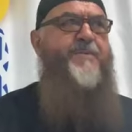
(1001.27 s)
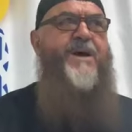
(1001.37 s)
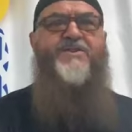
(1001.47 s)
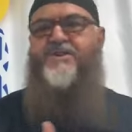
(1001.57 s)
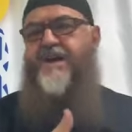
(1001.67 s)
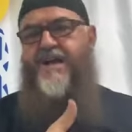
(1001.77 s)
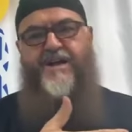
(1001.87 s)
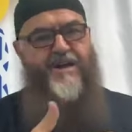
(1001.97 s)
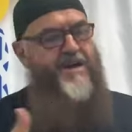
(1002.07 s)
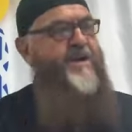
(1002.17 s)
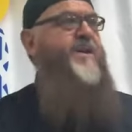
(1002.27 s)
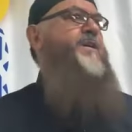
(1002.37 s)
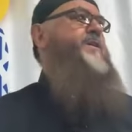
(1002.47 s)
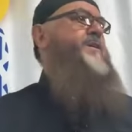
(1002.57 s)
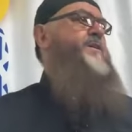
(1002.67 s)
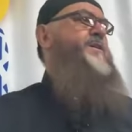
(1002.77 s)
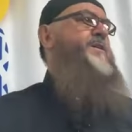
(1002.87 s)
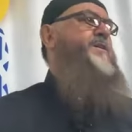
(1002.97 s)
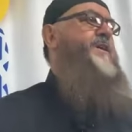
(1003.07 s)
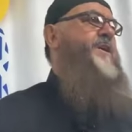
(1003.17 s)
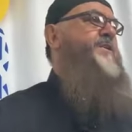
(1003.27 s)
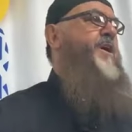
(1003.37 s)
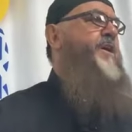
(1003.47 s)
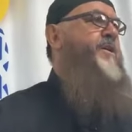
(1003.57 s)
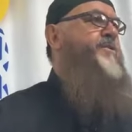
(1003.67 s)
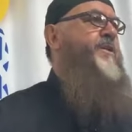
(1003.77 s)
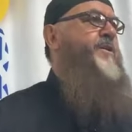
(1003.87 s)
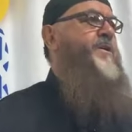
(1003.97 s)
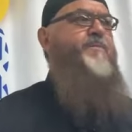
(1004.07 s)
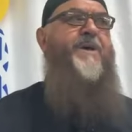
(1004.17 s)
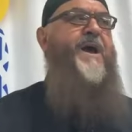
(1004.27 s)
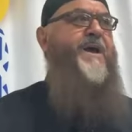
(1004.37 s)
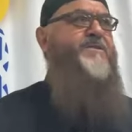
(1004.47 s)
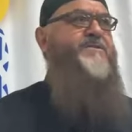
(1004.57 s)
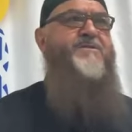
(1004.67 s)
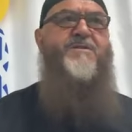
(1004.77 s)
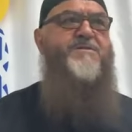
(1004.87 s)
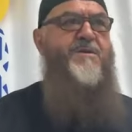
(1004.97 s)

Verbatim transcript: I'm not saying uh, get 100, pass.